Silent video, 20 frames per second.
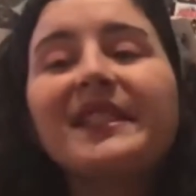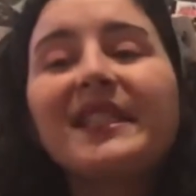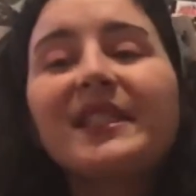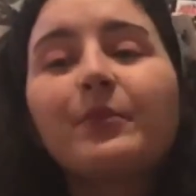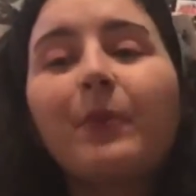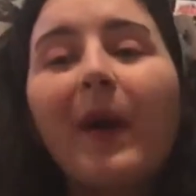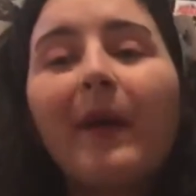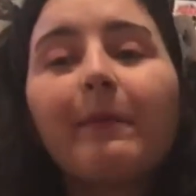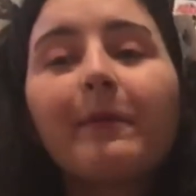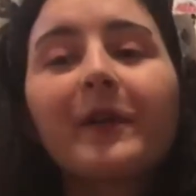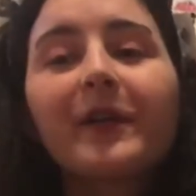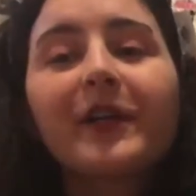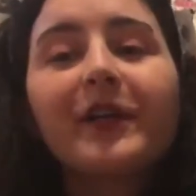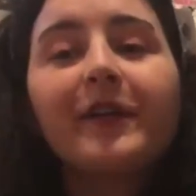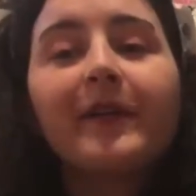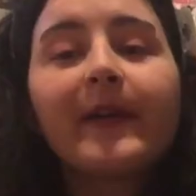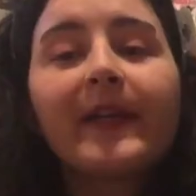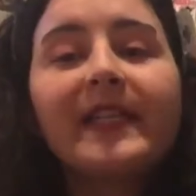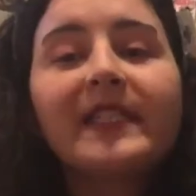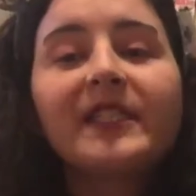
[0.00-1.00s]
is what we're
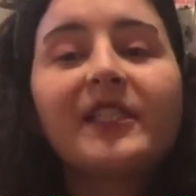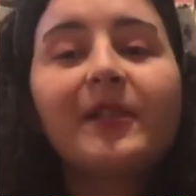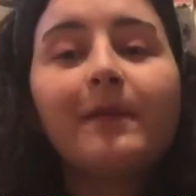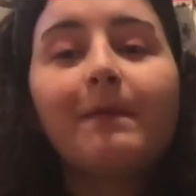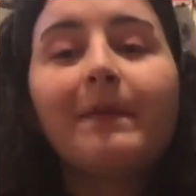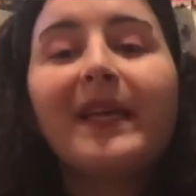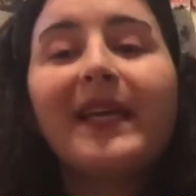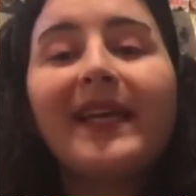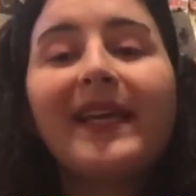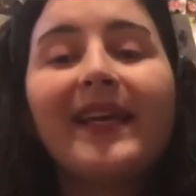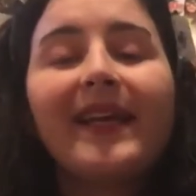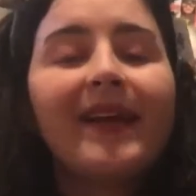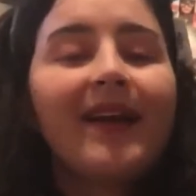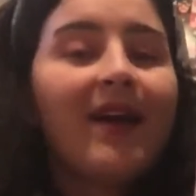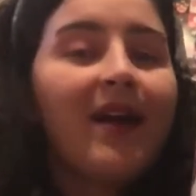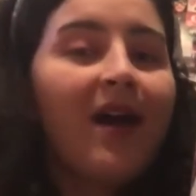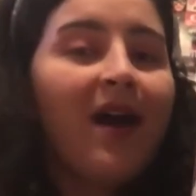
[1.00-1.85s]
going to be